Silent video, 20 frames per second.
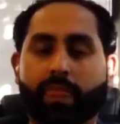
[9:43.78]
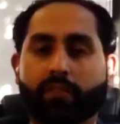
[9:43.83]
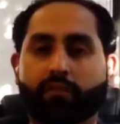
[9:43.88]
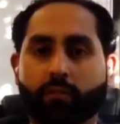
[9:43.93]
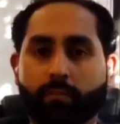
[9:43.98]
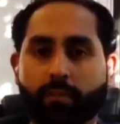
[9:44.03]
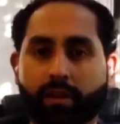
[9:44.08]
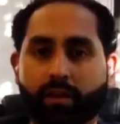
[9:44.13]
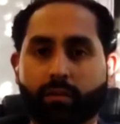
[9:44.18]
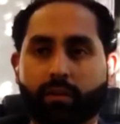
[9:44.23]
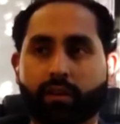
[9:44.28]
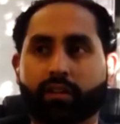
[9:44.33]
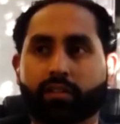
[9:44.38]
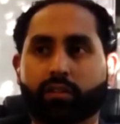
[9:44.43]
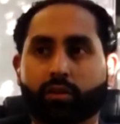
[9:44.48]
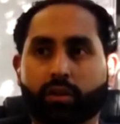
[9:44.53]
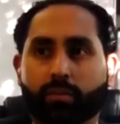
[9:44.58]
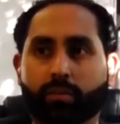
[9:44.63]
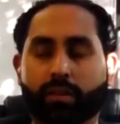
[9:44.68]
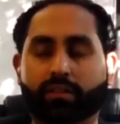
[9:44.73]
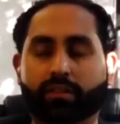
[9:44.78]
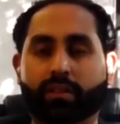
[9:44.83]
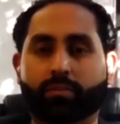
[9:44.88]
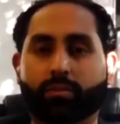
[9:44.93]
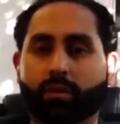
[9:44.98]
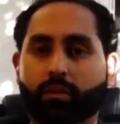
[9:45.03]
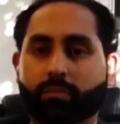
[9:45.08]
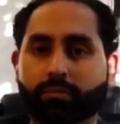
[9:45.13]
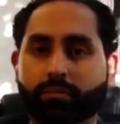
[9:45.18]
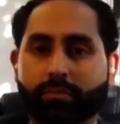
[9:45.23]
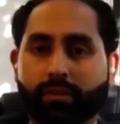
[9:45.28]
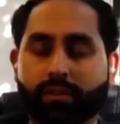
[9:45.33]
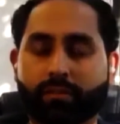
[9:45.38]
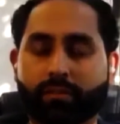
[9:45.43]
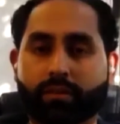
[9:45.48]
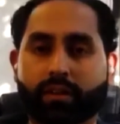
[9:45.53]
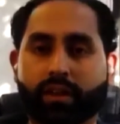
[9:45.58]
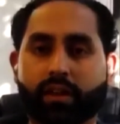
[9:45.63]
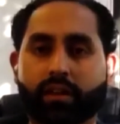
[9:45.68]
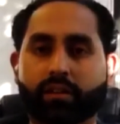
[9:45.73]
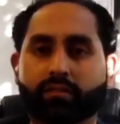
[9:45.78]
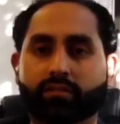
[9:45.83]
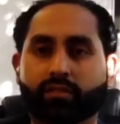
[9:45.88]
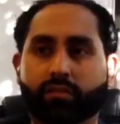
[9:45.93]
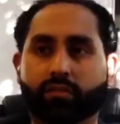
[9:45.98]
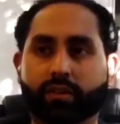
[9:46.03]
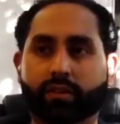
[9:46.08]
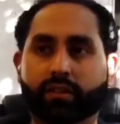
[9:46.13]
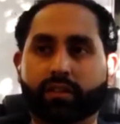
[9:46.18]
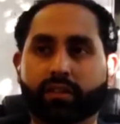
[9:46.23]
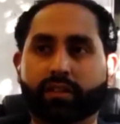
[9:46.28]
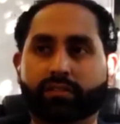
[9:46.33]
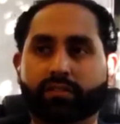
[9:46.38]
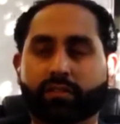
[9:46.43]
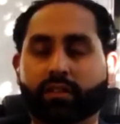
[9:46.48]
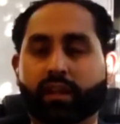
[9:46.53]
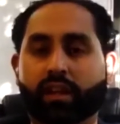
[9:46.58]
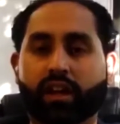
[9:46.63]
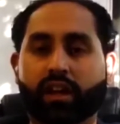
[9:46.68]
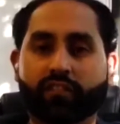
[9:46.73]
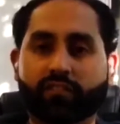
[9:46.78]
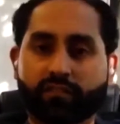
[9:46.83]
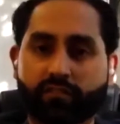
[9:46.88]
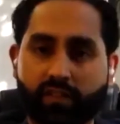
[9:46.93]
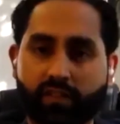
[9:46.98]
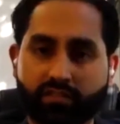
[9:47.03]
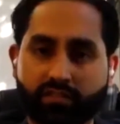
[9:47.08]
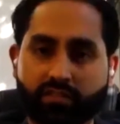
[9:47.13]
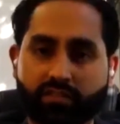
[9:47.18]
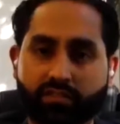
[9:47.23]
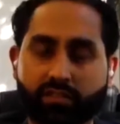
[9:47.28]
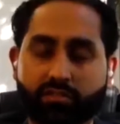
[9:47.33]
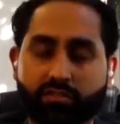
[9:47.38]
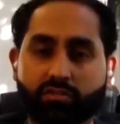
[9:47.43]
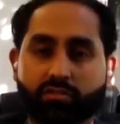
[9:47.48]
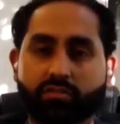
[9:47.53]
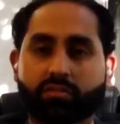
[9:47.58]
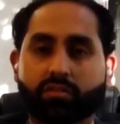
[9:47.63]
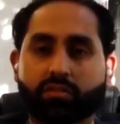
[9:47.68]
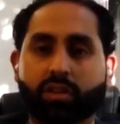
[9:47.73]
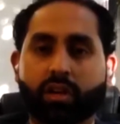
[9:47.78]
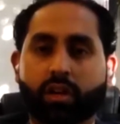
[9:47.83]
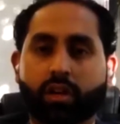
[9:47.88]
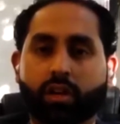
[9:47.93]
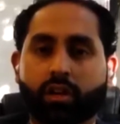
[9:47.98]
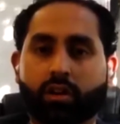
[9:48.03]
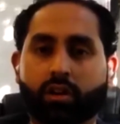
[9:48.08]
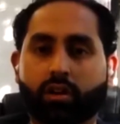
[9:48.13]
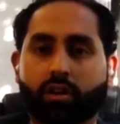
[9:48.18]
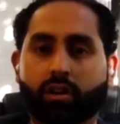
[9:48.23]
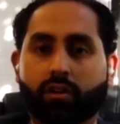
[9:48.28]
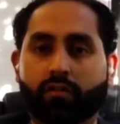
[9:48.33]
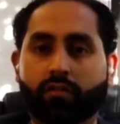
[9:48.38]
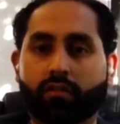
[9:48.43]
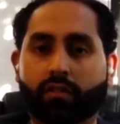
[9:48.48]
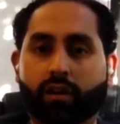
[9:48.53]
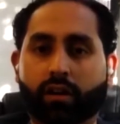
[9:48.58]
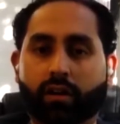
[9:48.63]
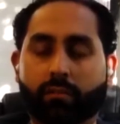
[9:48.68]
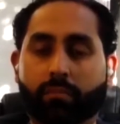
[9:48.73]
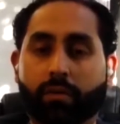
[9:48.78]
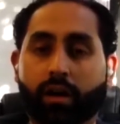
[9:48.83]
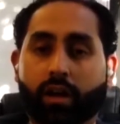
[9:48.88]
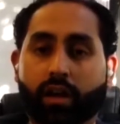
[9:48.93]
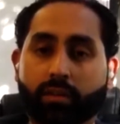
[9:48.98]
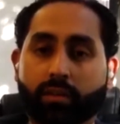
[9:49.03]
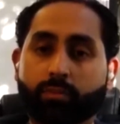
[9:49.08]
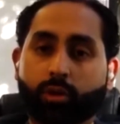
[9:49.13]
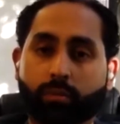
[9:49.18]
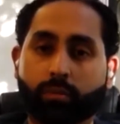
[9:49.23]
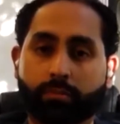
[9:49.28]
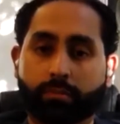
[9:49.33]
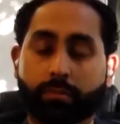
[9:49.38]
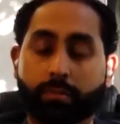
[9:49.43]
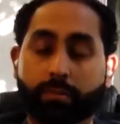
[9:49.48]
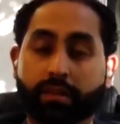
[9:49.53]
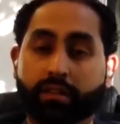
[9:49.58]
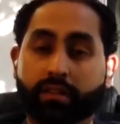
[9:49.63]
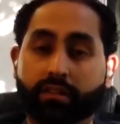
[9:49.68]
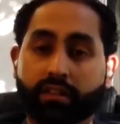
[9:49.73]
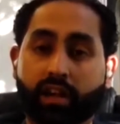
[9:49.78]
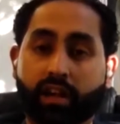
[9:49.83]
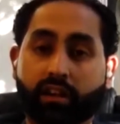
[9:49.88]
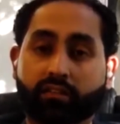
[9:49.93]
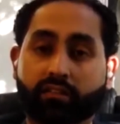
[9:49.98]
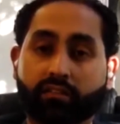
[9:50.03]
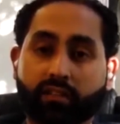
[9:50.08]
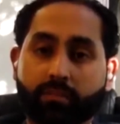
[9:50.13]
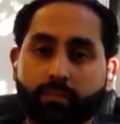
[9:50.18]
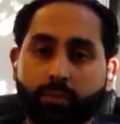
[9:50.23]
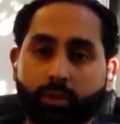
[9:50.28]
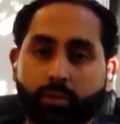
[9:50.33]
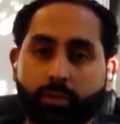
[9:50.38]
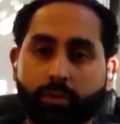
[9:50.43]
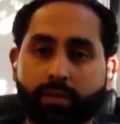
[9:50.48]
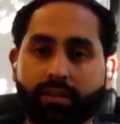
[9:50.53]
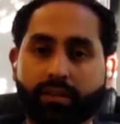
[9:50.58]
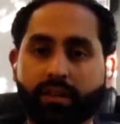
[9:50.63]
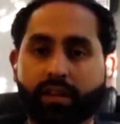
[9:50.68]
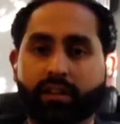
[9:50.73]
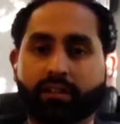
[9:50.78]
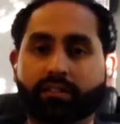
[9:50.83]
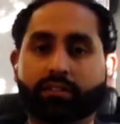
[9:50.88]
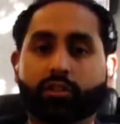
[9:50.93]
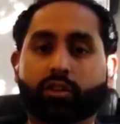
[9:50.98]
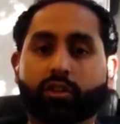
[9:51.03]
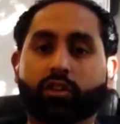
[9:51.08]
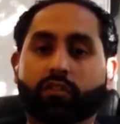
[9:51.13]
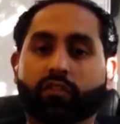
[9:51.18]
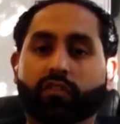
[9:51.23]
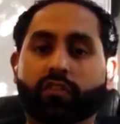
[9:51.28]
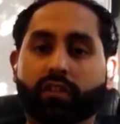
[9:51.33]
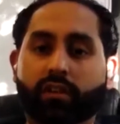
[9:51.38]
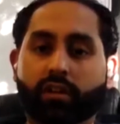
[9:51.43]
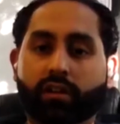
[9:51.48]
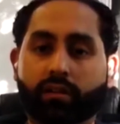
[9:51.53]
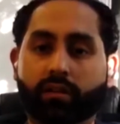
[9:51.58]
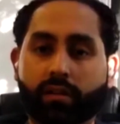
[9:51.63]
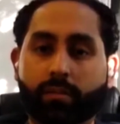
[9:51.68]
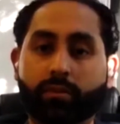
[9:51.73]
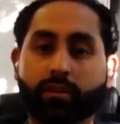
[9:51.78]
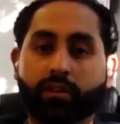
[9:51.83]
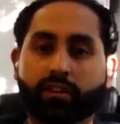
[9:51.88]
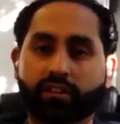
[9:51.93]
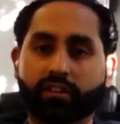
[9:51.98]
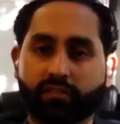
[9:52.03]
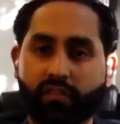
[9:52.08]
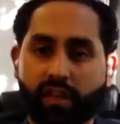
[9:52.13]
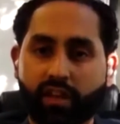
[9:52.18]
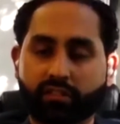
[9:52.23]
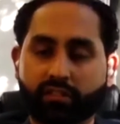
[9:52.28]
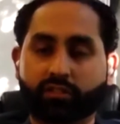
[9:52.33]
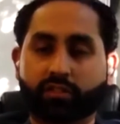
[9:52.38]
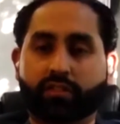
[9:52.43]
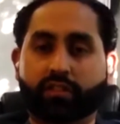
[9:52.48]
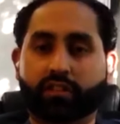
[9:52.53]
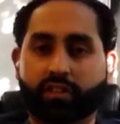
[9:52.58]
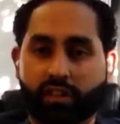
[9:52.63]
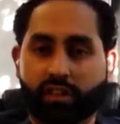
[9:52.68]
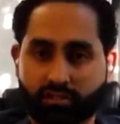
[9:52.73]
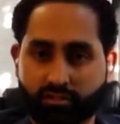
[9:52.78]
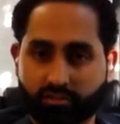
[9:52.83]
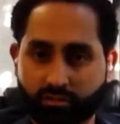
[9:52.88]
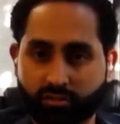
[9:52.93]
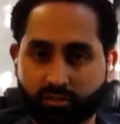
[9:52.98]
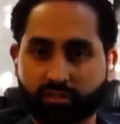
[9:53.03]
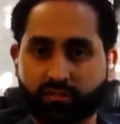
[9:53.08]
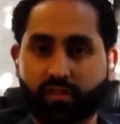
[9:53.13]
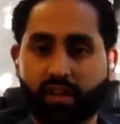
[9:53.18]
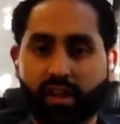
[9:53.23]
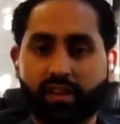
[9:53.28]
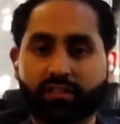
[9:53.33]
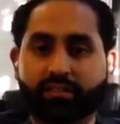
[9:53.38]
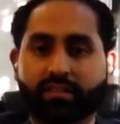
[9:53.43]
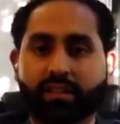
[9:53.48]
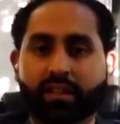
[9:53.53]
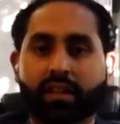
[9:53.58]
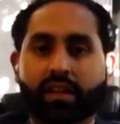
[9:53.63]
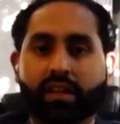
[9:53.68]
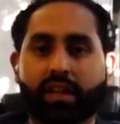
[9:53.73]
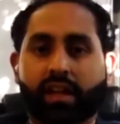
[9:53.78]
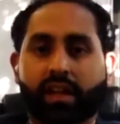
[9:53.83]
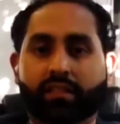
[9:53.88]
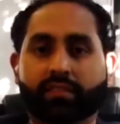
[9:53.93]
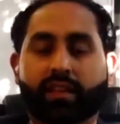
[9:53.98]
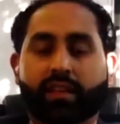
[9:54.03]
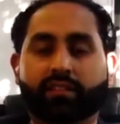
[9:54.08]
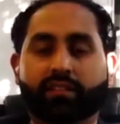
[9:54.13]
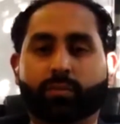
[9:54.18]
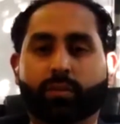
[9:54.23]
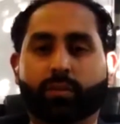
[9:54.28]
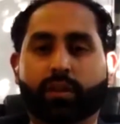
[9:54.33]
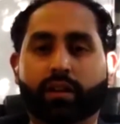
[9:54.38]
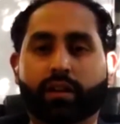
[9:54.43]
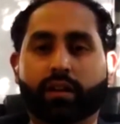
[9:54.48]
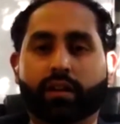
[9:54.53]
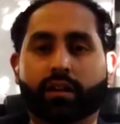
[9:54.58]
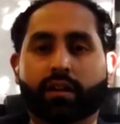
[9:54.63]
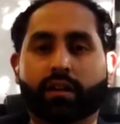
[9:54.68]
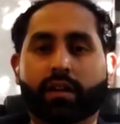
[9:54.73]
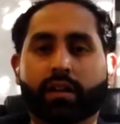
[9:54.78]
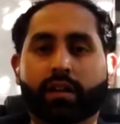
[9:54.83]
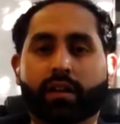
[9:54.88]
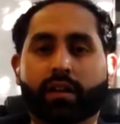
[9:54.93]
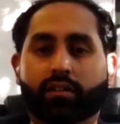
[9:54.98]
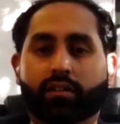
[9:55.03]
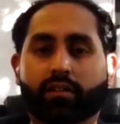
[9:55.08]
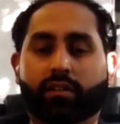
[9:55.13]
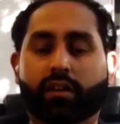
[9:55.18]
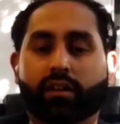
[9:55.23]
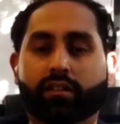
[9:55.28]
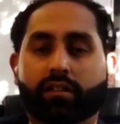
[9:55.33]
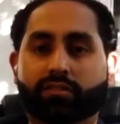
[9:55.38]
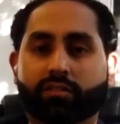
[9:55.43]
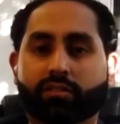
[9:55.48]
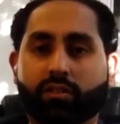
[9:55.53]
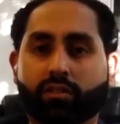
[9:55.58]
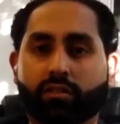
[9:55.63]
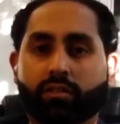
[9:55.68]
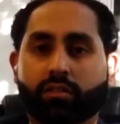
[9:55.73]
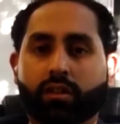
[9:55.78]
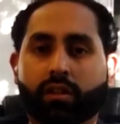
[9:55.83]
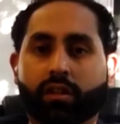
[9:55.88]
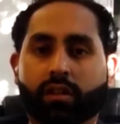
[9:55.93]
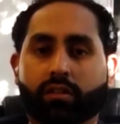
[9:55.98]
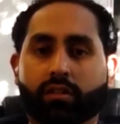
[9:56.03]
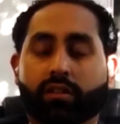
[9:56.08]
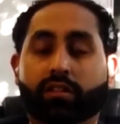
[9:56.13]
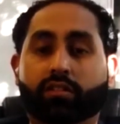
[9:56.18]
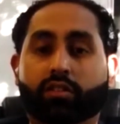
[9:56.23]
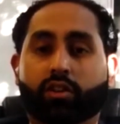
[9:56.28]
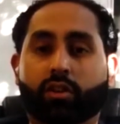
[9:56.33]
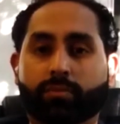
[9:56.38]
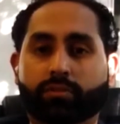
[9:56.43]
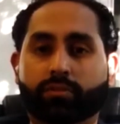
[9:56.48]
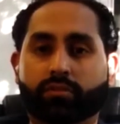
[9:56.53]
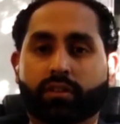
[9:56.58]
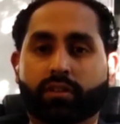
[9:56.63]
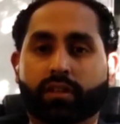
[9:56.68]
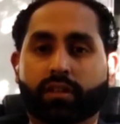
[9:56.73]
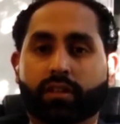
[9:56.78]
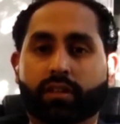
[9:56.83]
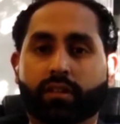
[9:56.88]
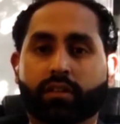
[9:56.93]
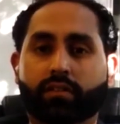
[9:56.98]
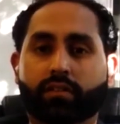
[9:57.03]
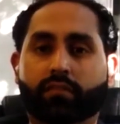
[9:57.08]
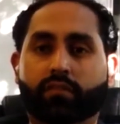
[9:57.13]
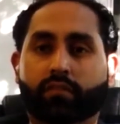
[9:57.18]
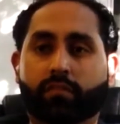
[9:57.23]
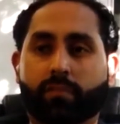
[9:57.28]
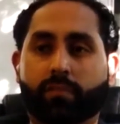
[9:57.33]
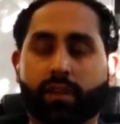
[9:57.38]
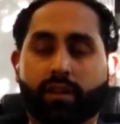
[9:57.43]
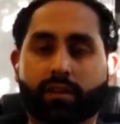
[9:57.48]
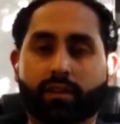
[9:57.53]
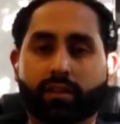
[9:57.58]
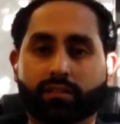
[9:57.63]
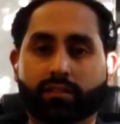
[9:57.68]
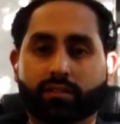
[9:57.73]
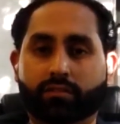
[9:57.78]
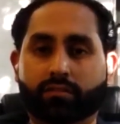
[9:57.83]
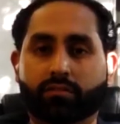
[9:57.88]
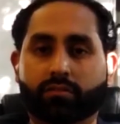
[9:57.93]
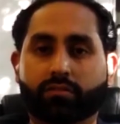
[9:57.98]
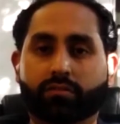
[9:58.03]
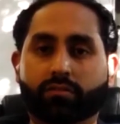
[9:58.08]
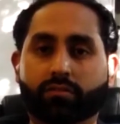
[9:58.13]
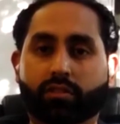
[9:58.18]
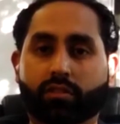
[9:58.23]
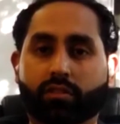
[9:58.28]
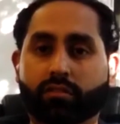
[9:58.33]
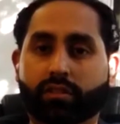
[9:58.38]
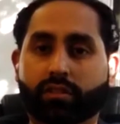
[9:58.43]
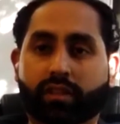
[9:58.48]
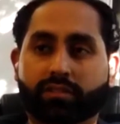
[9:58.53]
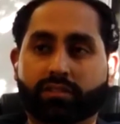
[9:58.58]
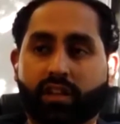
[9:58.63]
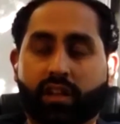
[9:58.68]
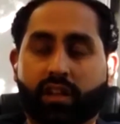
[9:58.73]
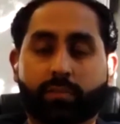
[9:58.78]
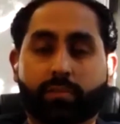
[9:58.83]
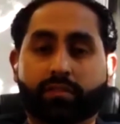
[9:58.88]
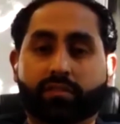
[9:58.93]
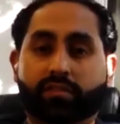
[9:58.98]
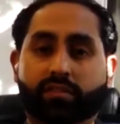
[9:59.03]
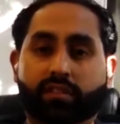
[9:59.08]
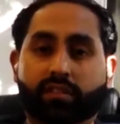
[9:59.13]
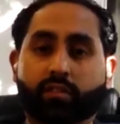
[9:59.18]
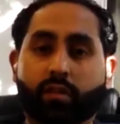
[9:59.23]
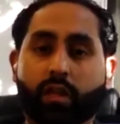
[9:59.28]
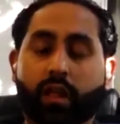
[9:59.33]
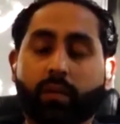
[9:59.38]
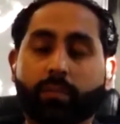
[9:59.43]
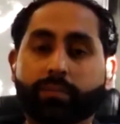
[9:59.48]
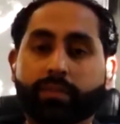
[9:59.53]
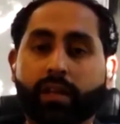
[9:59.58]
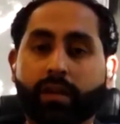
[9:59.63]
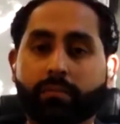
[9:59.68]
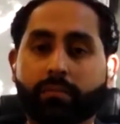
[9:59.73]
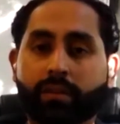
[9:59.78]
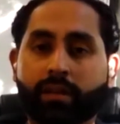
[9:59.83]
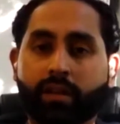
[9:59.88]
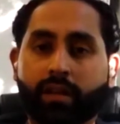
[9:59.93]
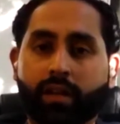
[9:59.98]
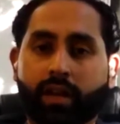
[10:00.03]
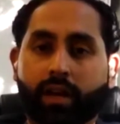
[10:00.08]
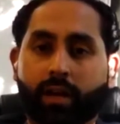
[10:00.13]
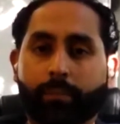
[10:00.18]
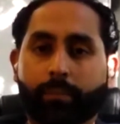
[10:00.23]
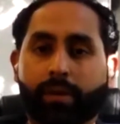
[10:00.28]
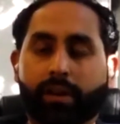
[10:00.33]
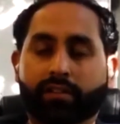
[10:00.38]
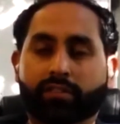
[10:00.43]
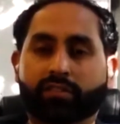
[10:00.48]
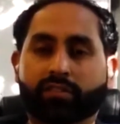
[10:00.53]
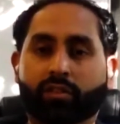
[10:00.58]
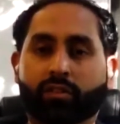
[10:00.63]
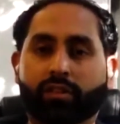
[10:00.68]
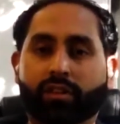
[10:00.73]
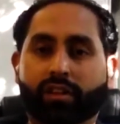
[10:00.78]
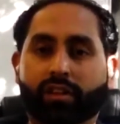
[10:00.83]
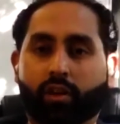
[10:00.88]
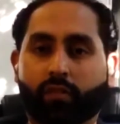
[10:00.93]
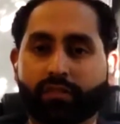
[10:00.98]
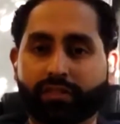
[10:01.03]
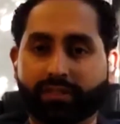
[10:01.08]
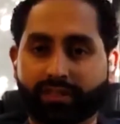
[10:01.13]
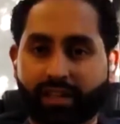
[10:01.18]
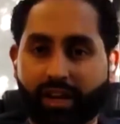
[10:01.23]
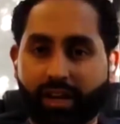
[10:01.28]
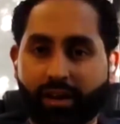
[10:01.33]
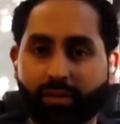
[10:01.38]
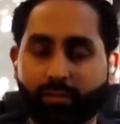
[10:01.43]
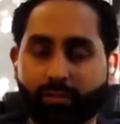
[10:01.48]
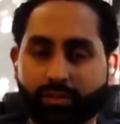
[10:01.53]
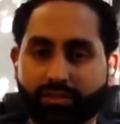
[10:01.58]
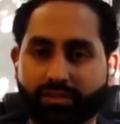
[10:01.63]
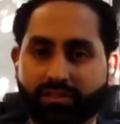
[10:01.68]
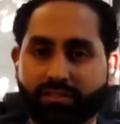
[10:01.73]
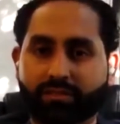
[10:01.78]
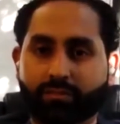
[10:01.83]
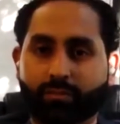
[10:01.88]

for me, when I thought about that problem, I sort of realized, okay, I face this issue of unemployment, particularly underemployment. A lot of immigrants face, a lot of students face, and that's where I saw there's an opportunity for me to start a business and help them. And so obviously I was